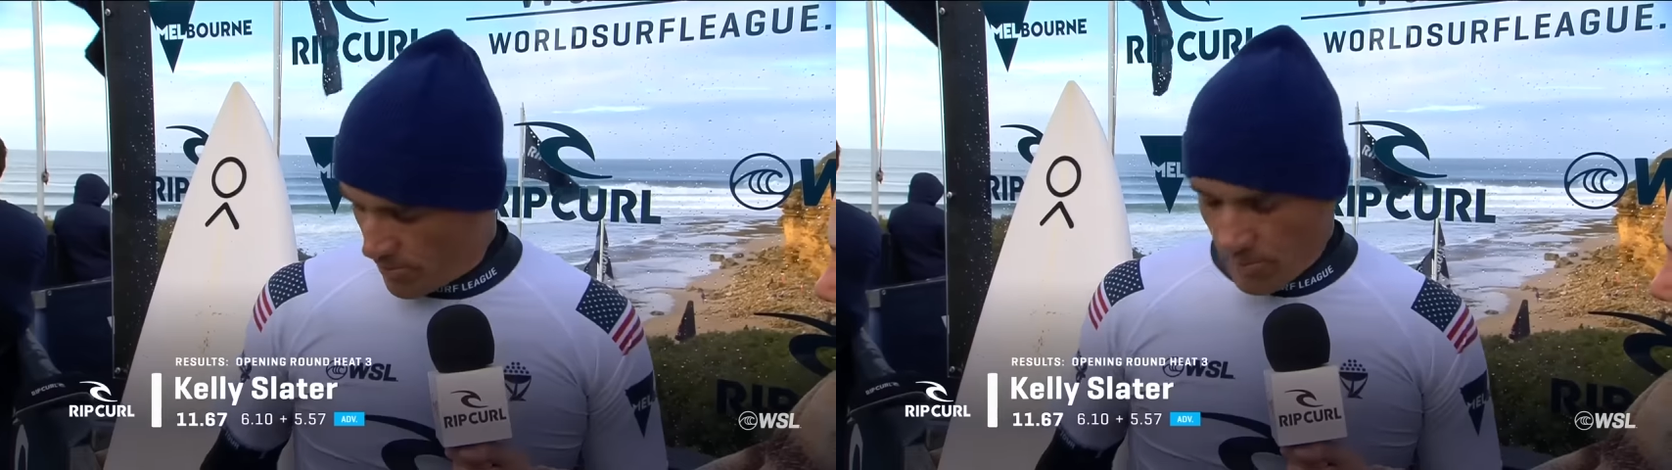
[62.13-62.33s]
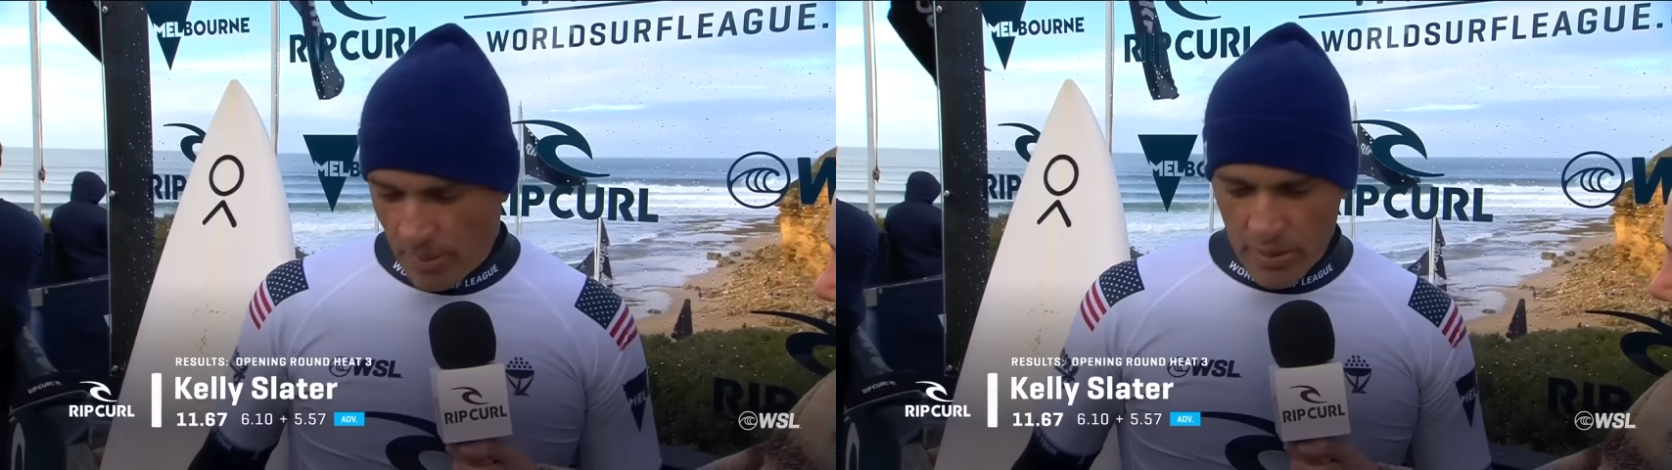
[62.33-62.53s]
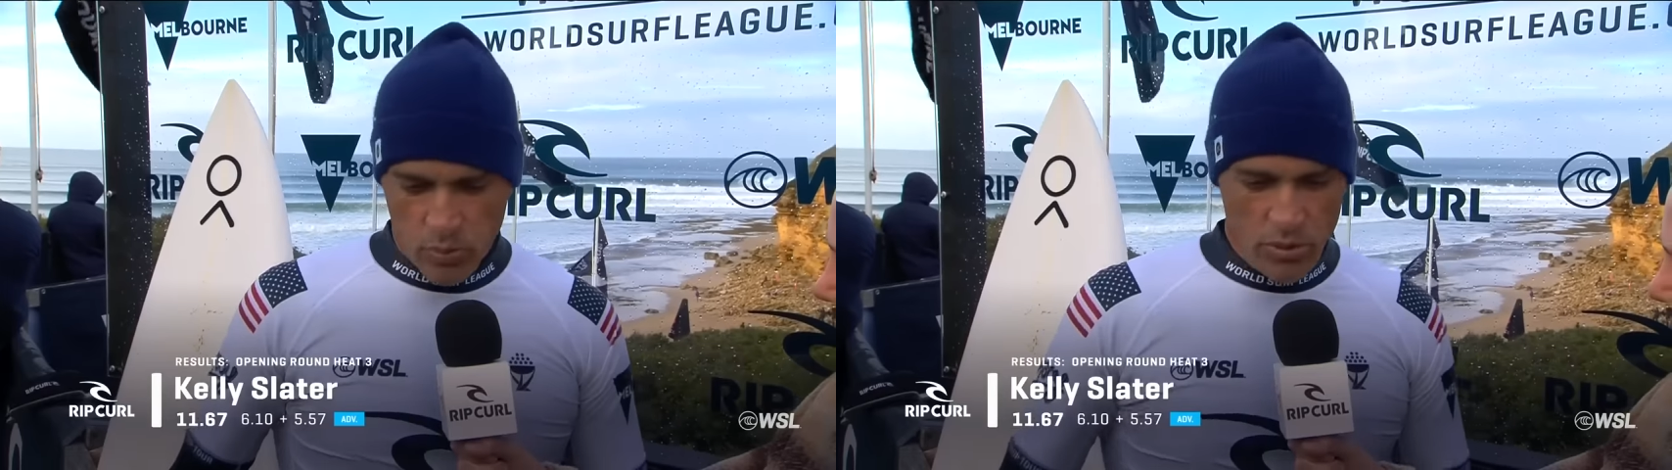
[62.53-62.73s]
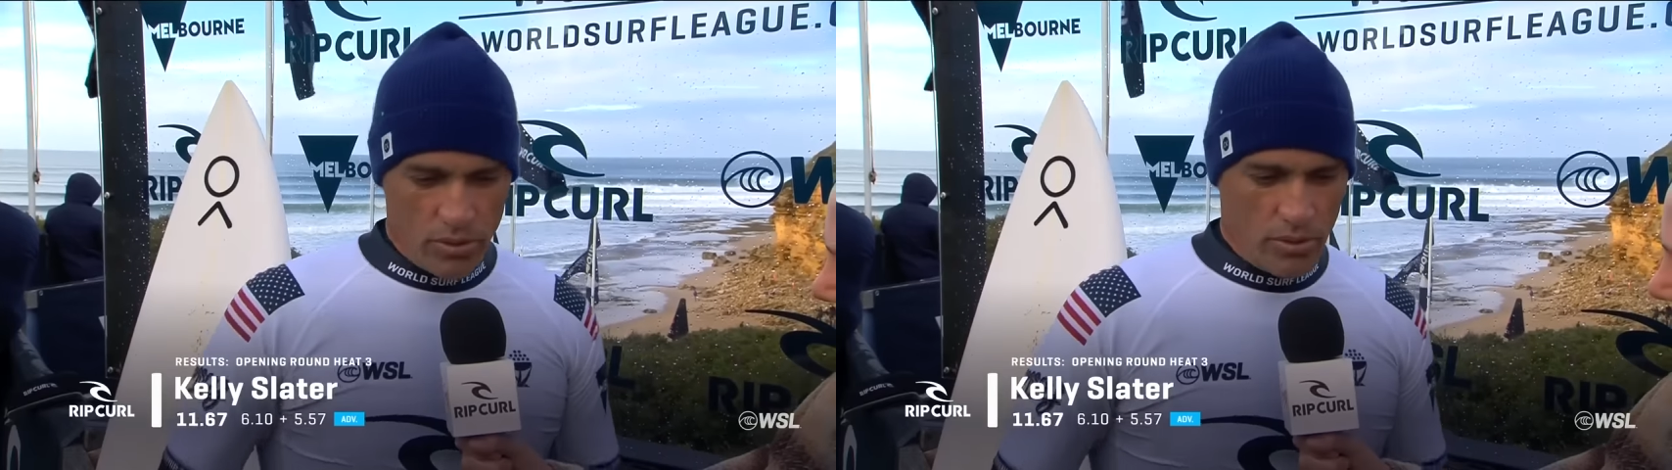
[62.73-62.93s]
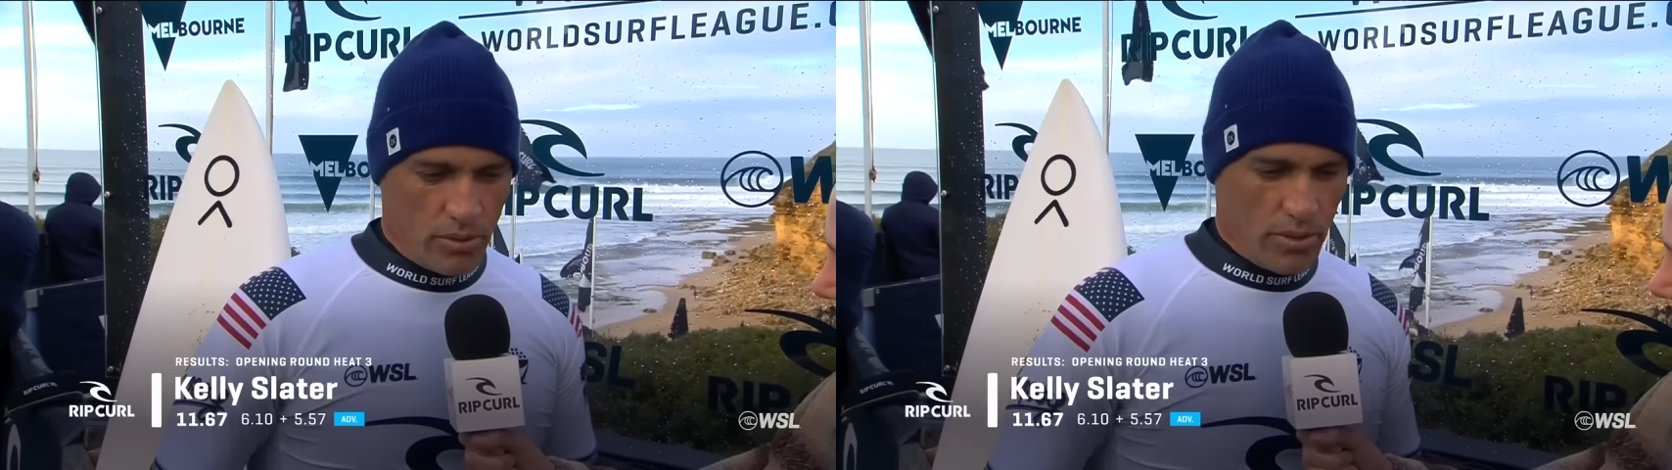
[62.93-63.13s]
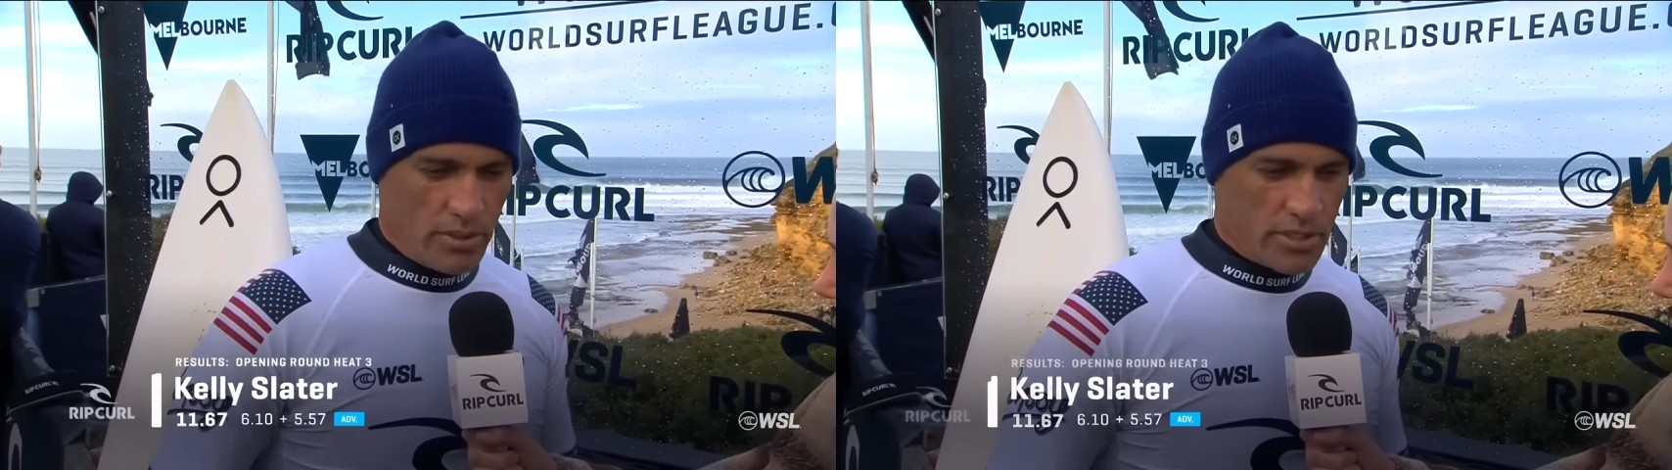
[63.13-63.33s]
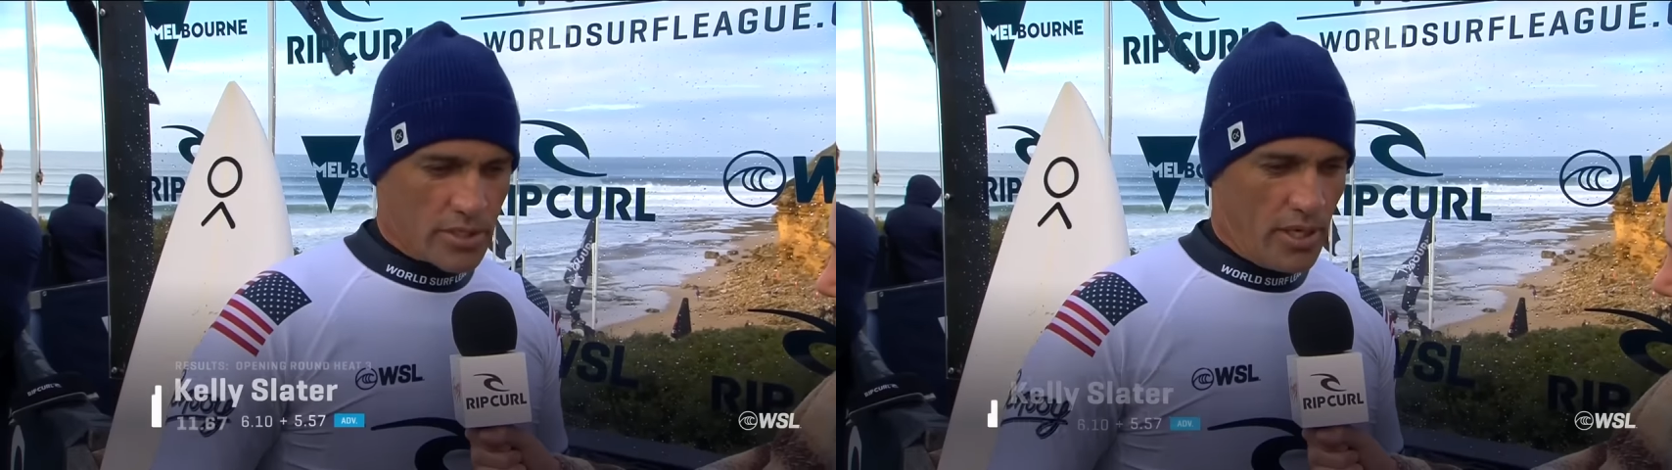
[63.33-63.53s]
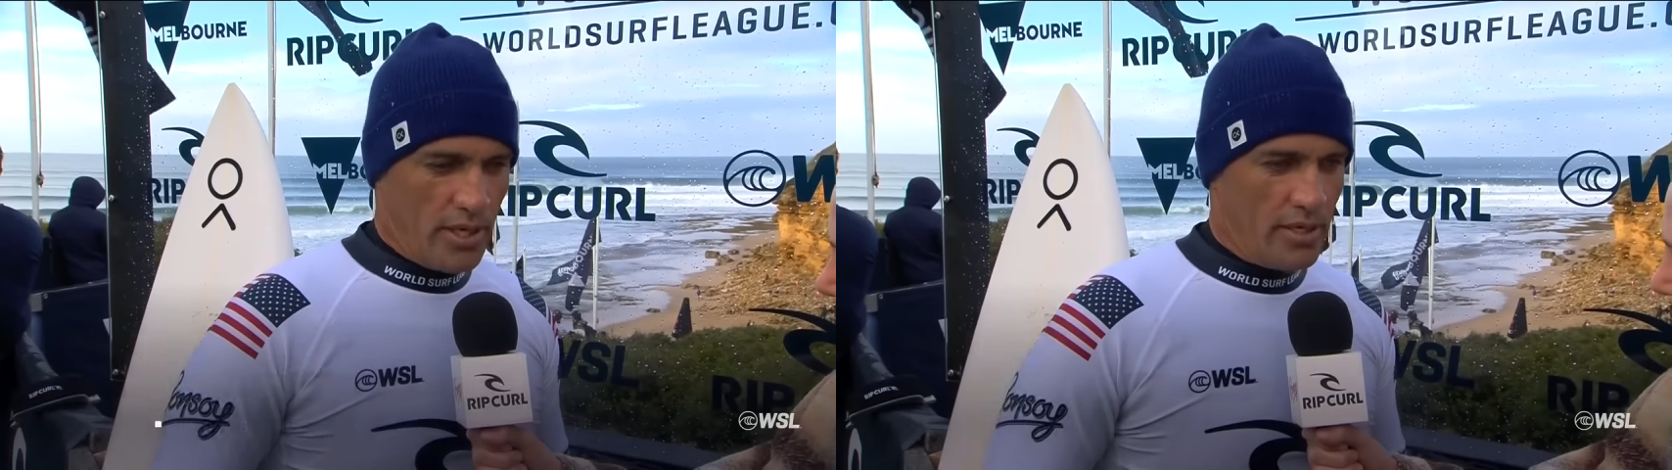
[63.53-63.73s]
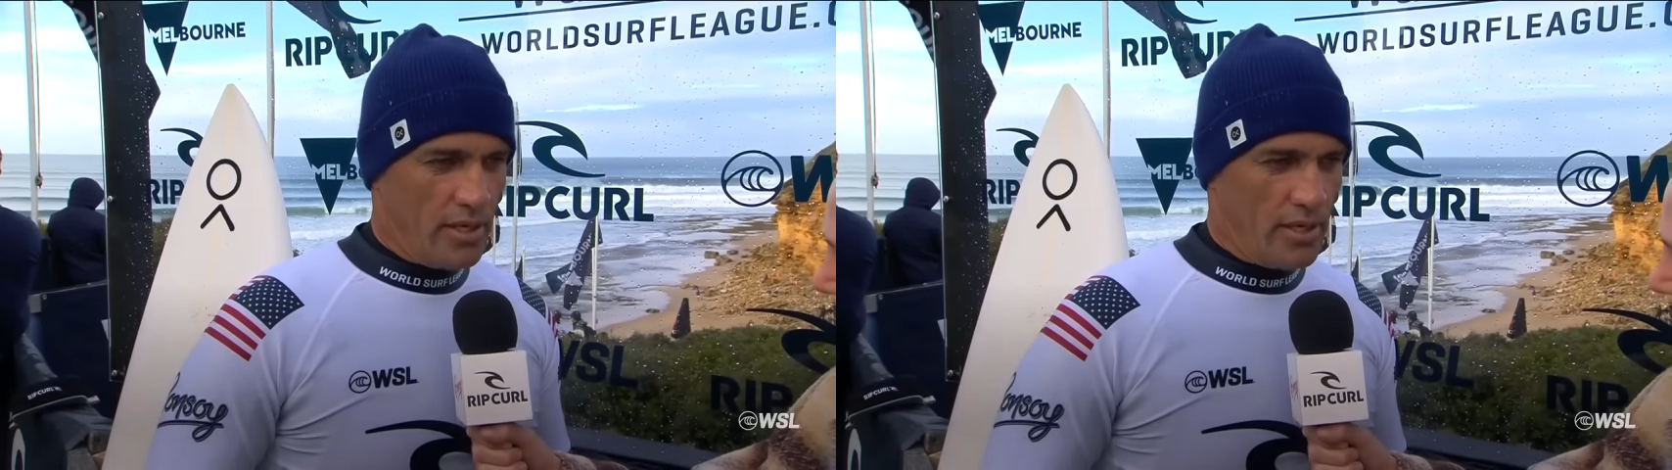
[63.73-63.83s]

Mike Wu design,